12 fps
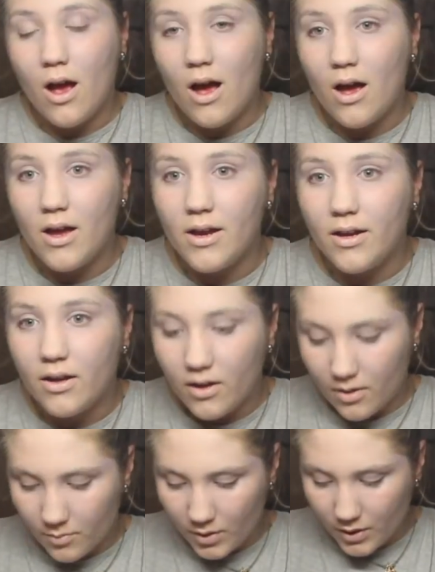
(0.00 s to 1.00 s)
I
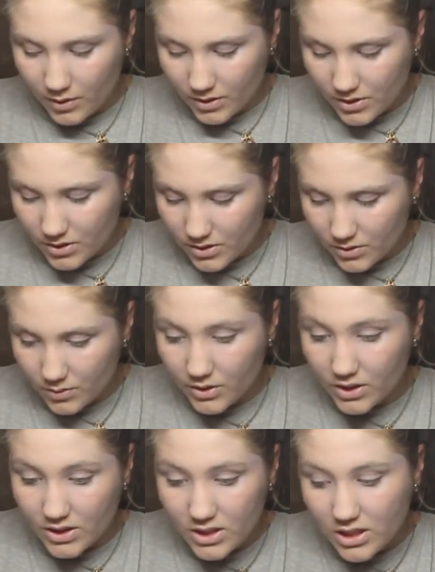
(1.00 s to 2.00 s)
am going to
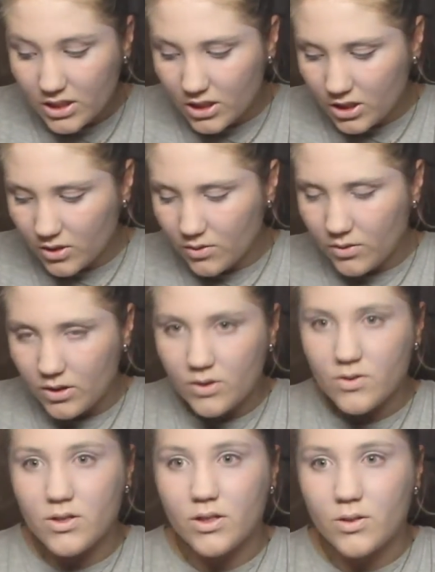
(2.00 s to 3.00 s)
continue
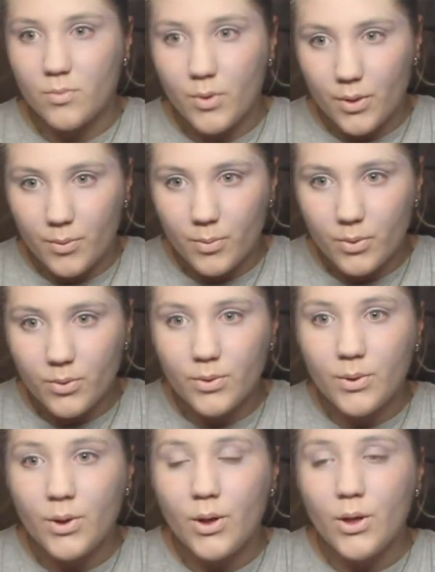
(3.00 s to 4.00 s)
using the
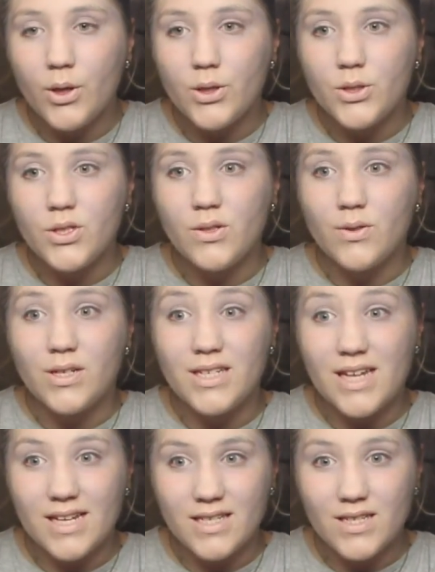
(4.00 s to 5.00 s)
purple to
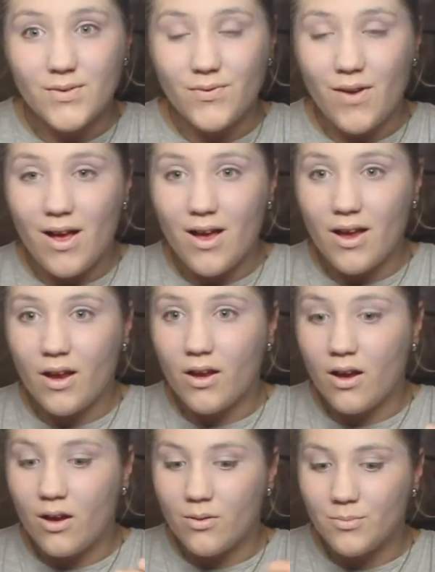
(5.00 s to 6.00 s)
intensify
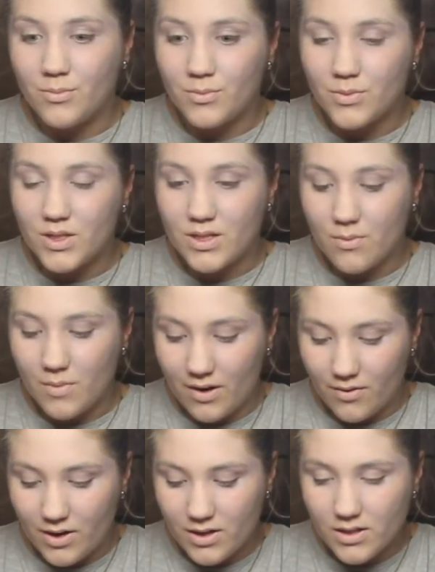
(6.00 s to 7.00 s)
some
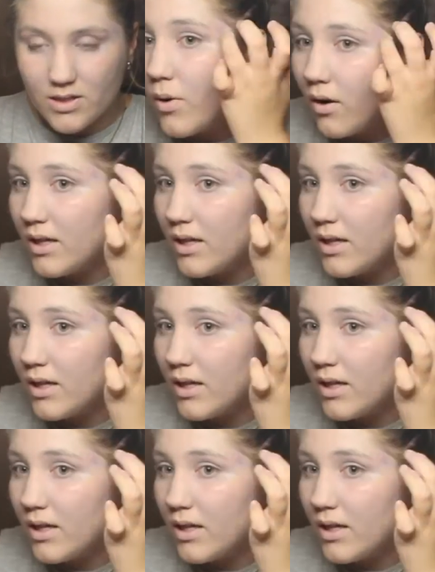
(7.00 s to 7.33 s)
areas.